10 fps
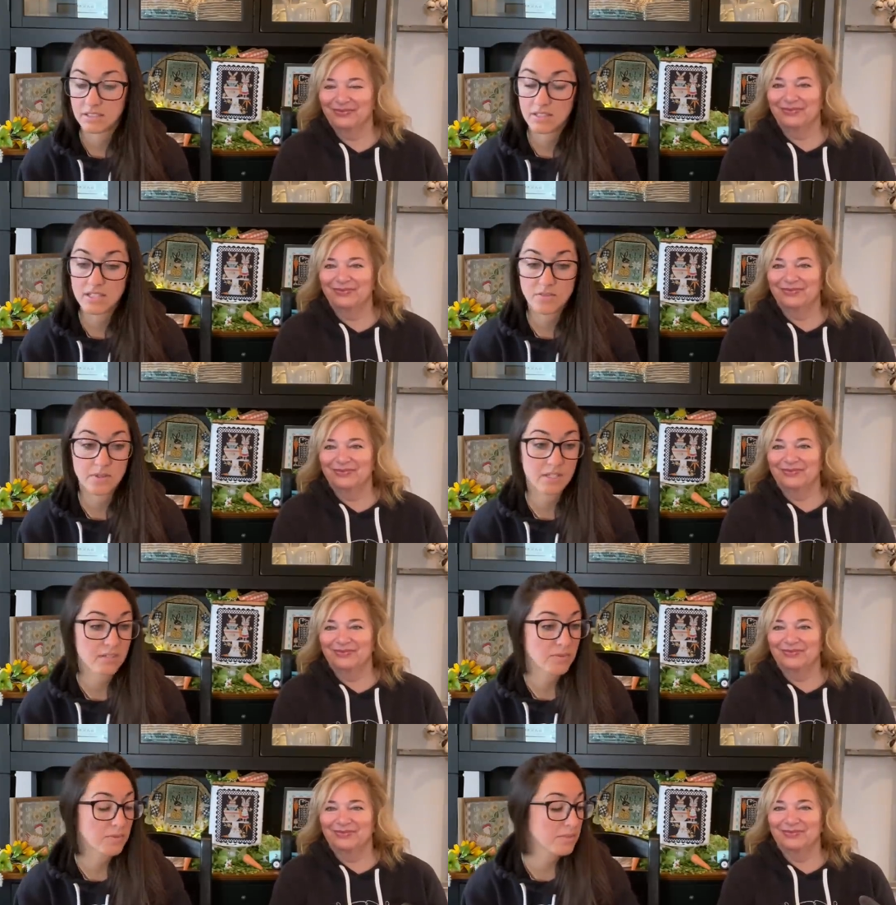Speaker 1: this
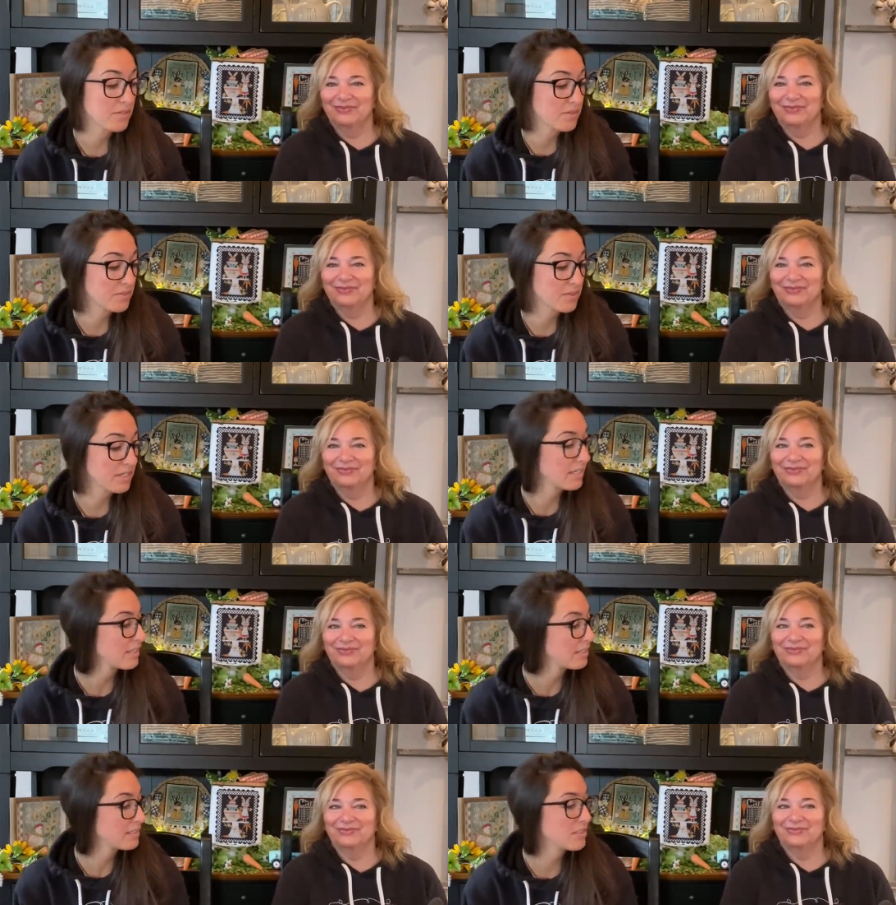week, what do we do this week?
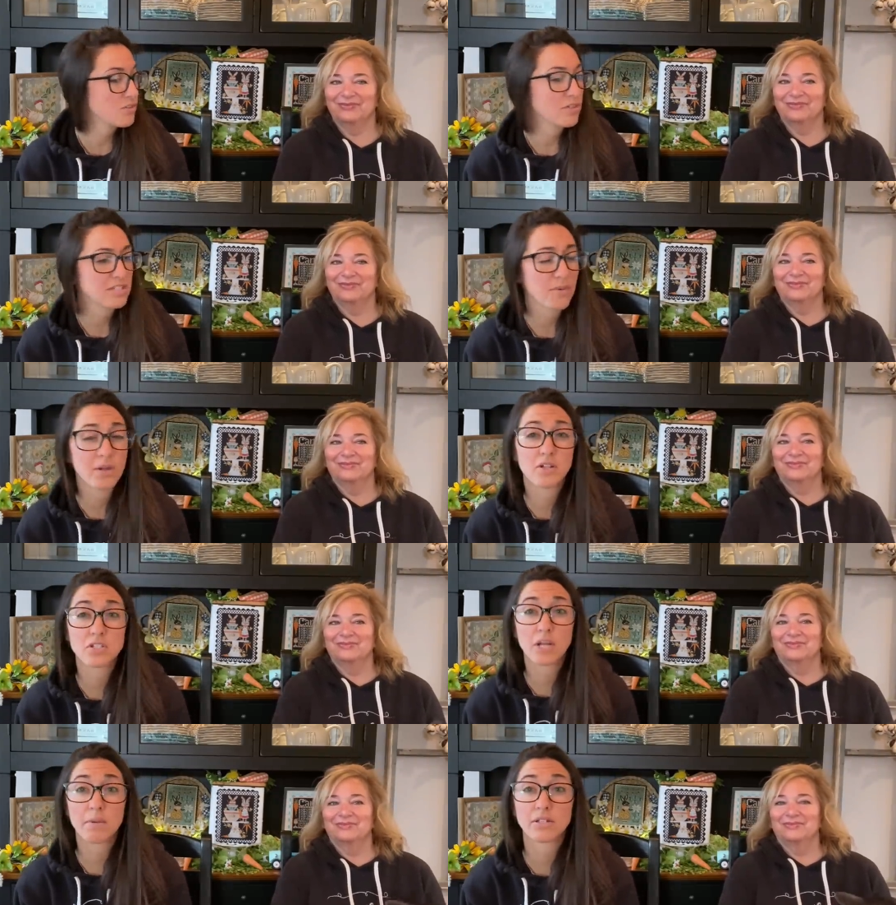Did you already say we're here
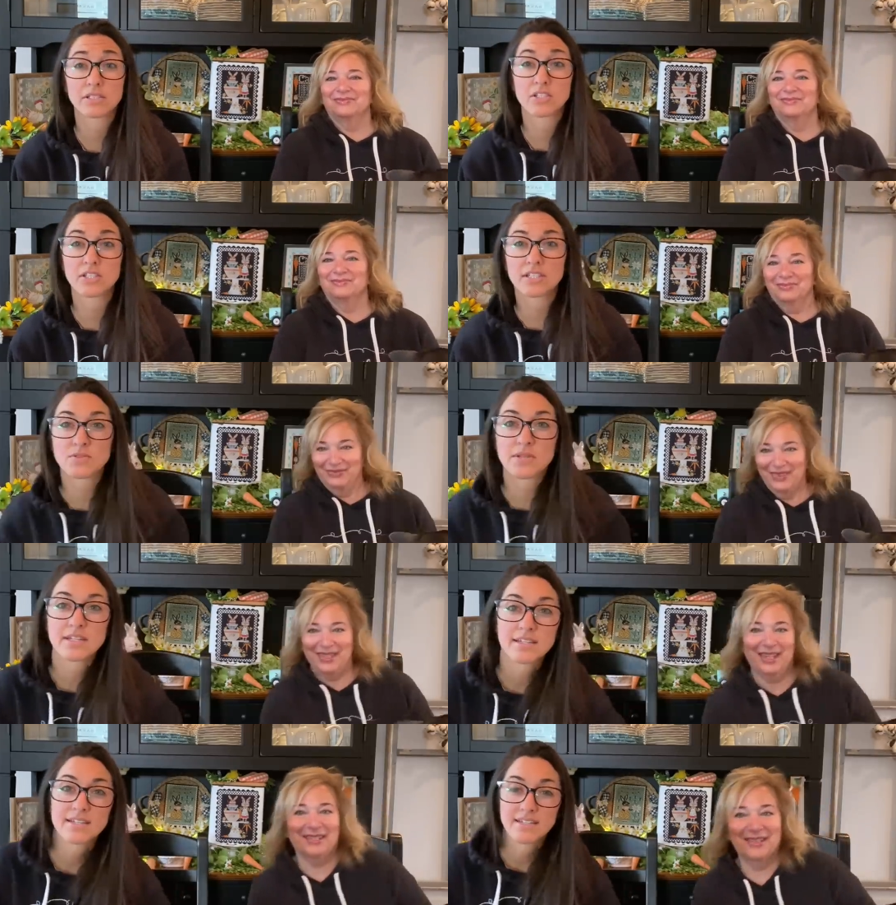to talk about our stitching this
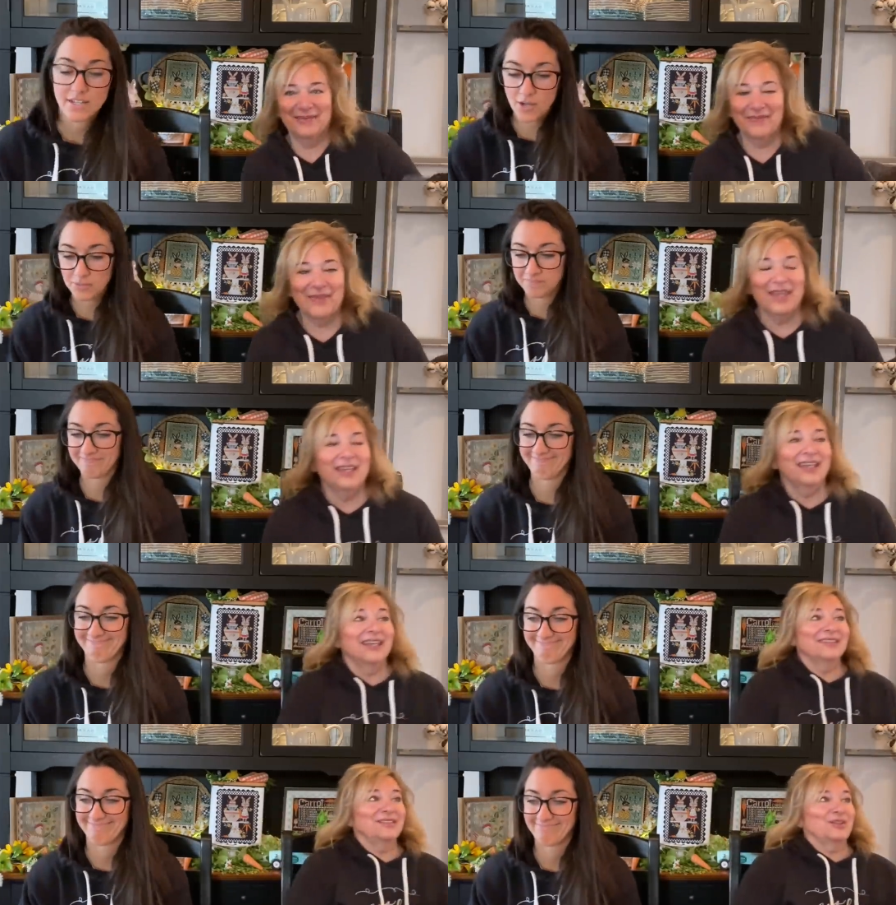week? Yes. Oh.
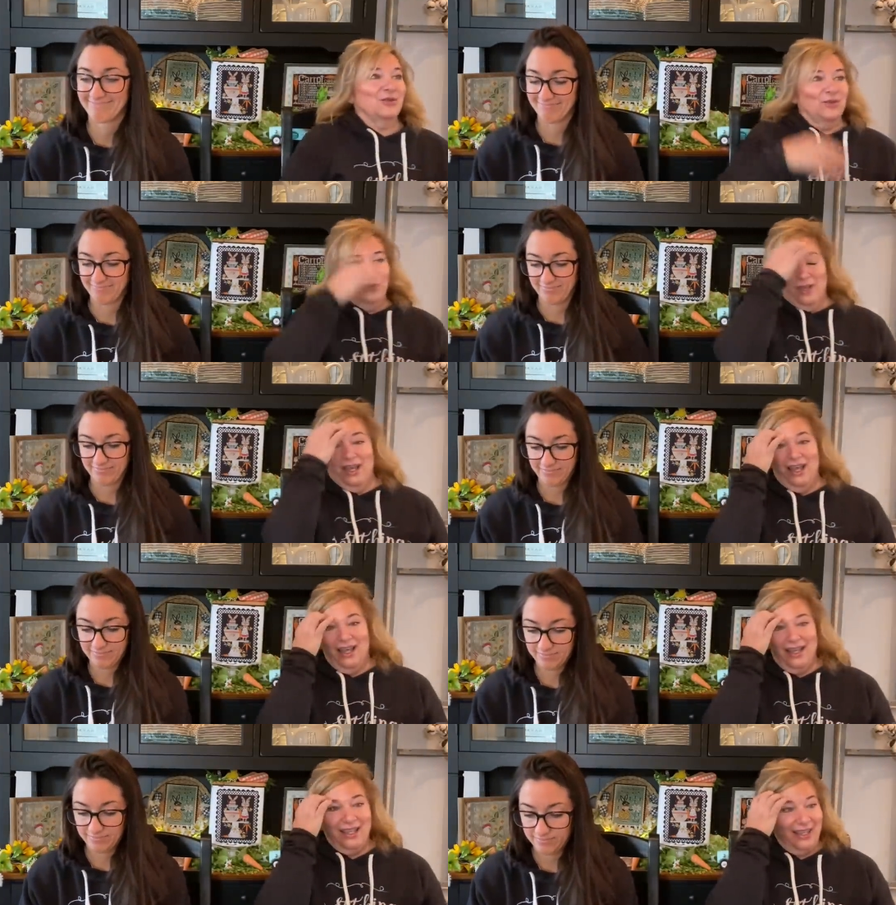
Speaker 2: So
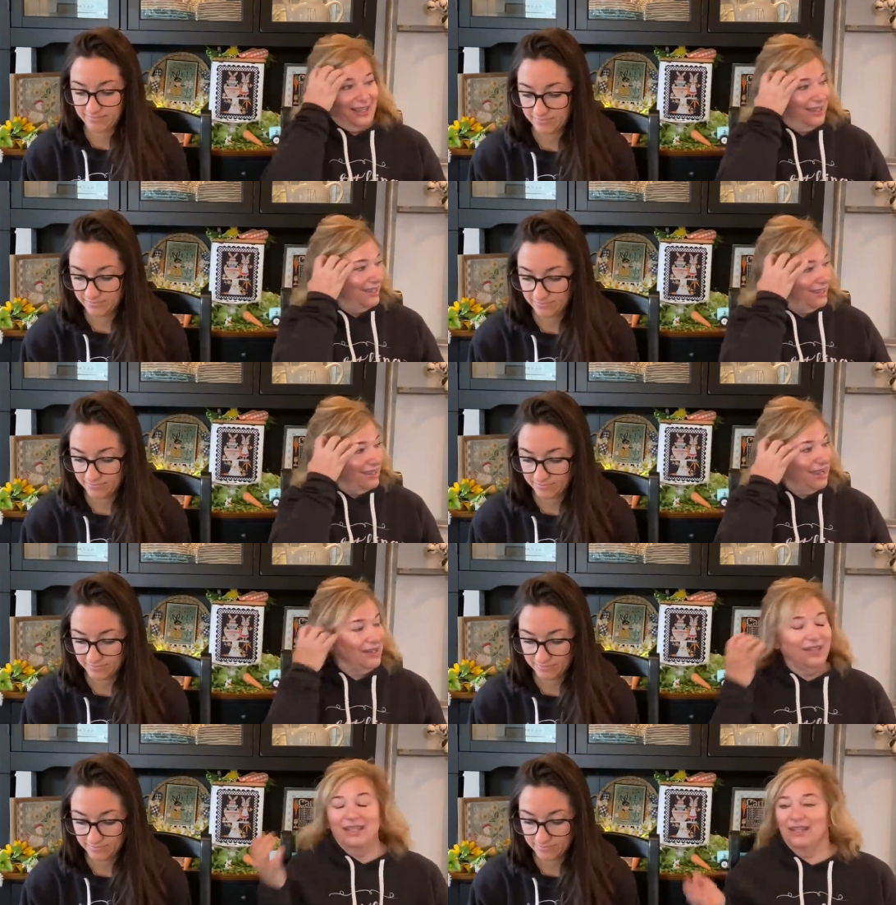I,
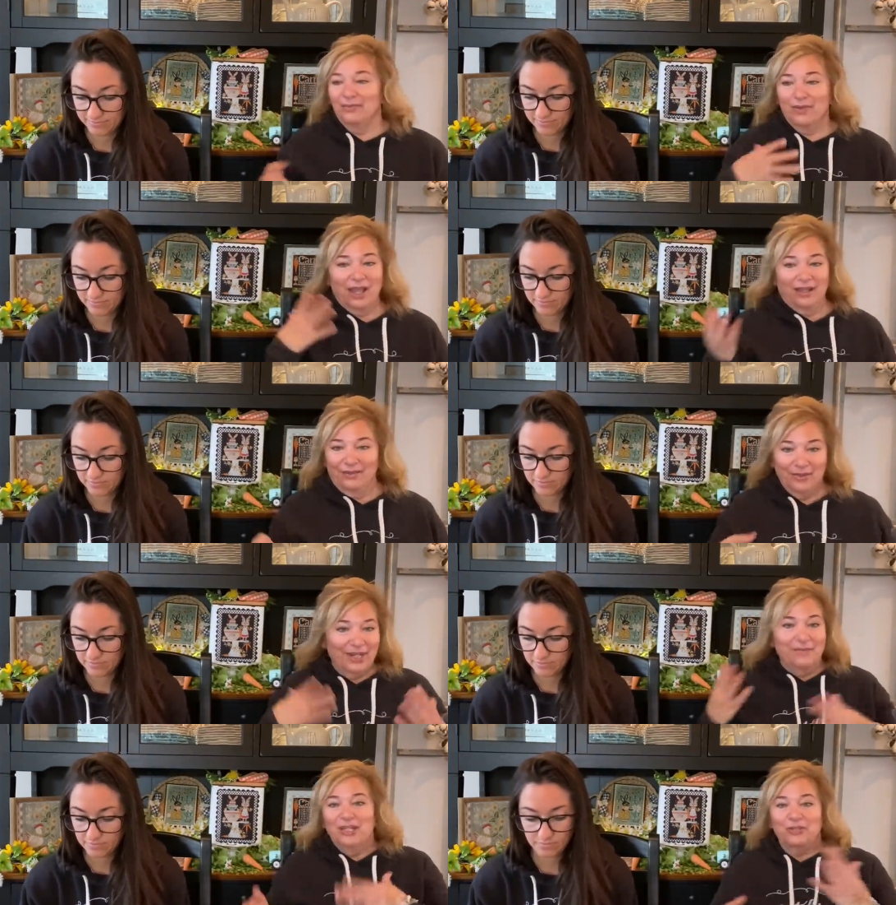I, I
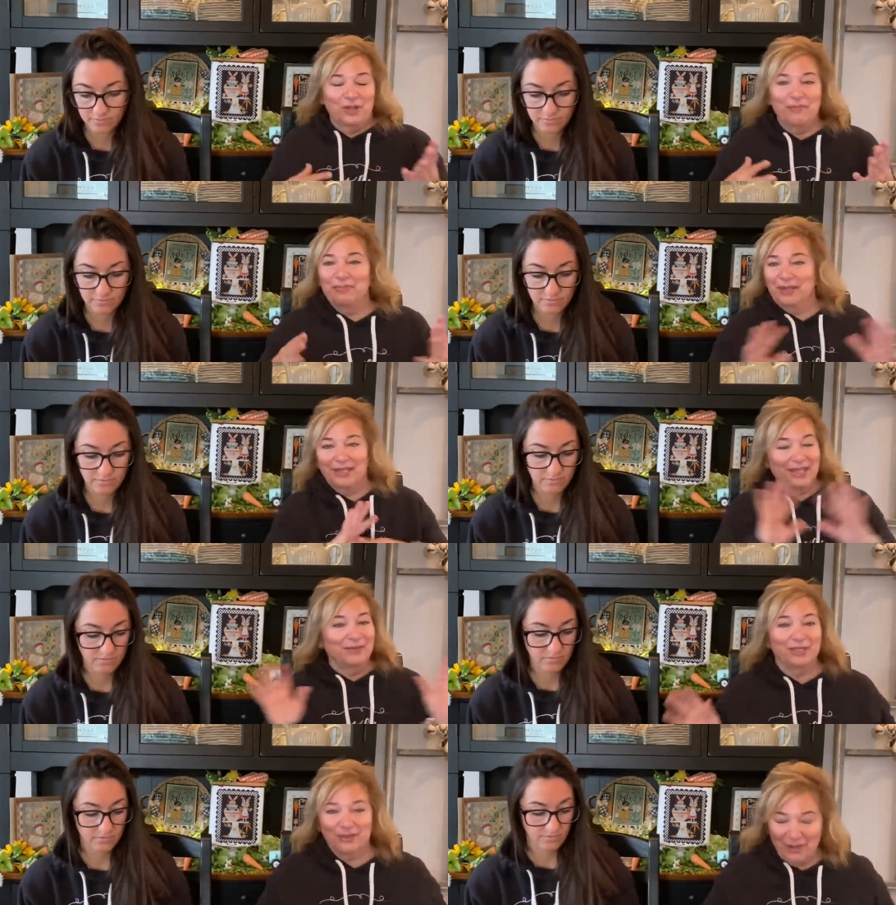went on my trip.
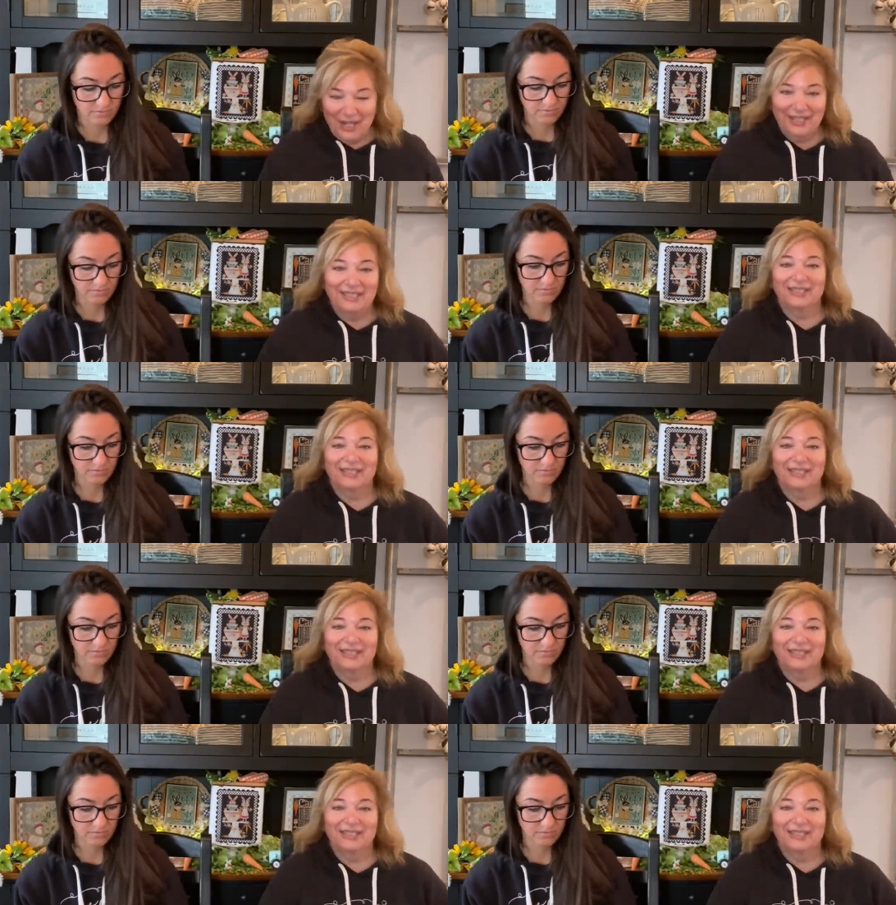It was great.